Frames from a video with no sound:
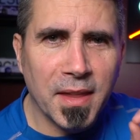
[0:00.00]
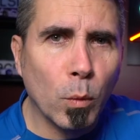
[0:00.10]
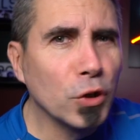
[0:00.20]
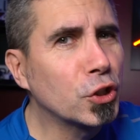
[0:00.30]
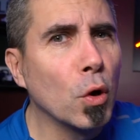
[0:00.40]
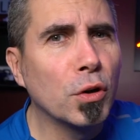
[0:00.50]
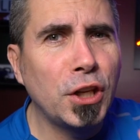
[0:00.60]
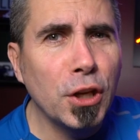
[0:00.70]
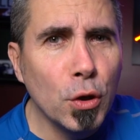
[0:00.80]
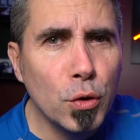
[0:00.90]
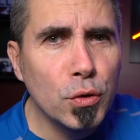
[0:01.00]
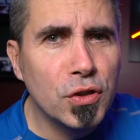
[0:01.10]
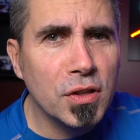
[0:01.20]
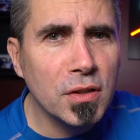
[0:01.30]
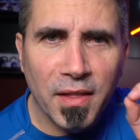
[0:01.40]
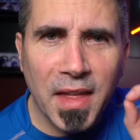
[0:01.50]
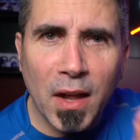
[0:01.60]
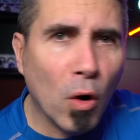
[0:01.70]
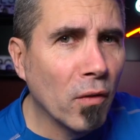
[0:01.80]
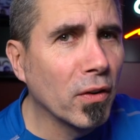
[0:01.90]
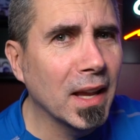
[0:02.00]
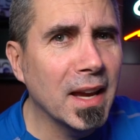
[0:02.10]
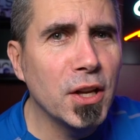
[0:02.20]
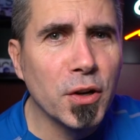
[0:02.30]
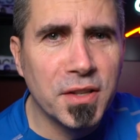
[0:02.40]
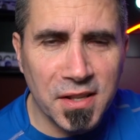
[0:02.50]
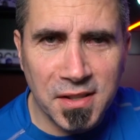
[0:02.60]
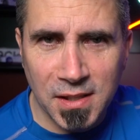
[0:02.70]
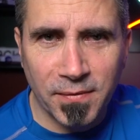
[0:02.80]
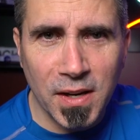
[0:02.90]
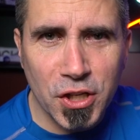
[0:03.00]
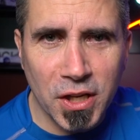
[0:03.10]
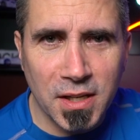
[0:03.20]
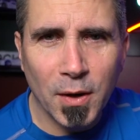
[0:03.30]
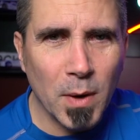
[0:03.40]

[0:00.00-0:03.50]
that will show cues that overlay your distance vision